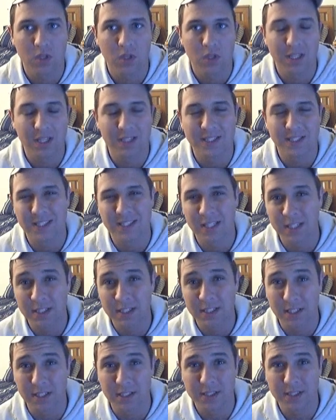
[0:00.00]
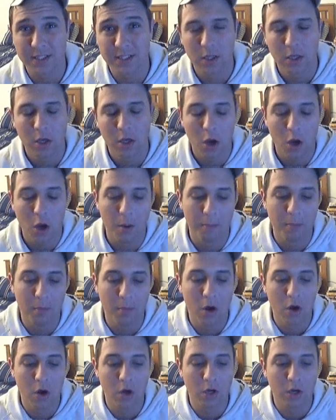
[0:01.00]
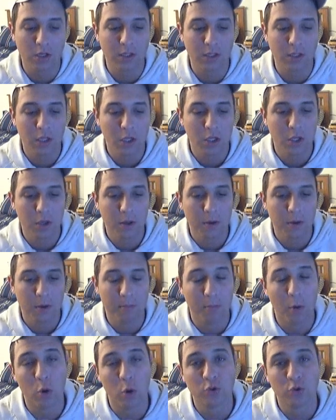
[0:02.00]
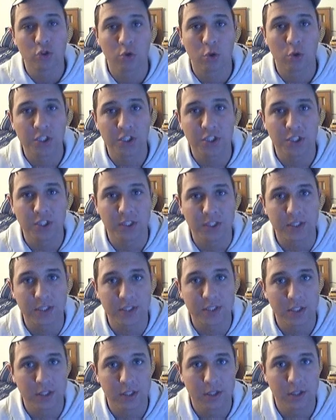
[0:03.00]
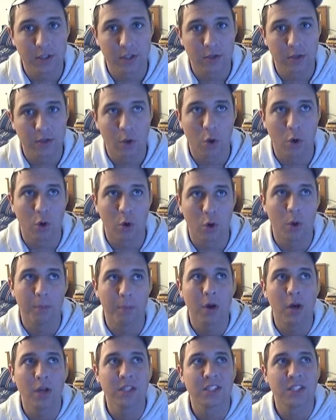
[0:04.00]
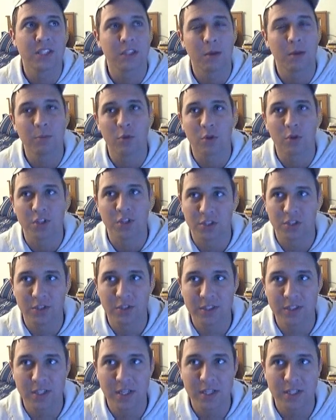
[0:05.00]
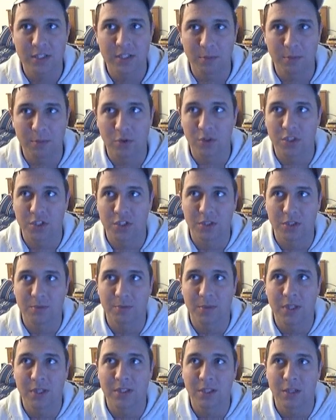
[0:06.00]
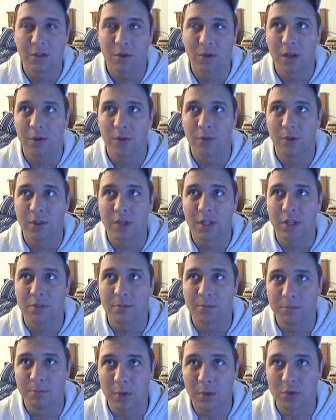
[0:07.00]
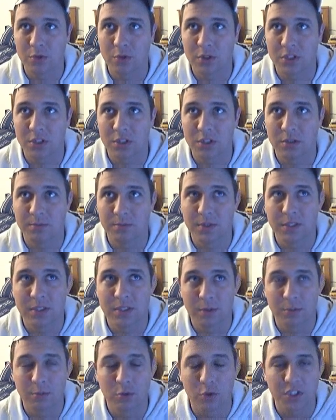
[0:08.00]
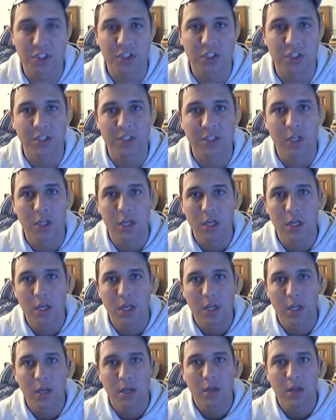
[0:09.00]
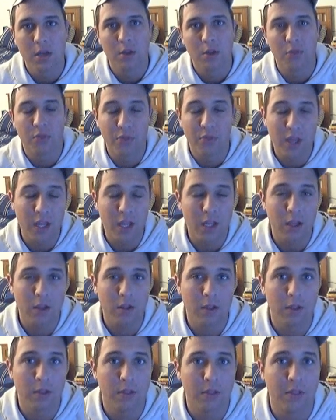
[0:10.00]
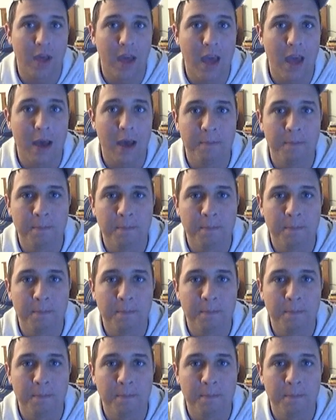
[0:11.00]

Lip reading: consensus among most Christians, or among some Christians, let's say some Christians, because I don't think it's most Christians, but some Christians think that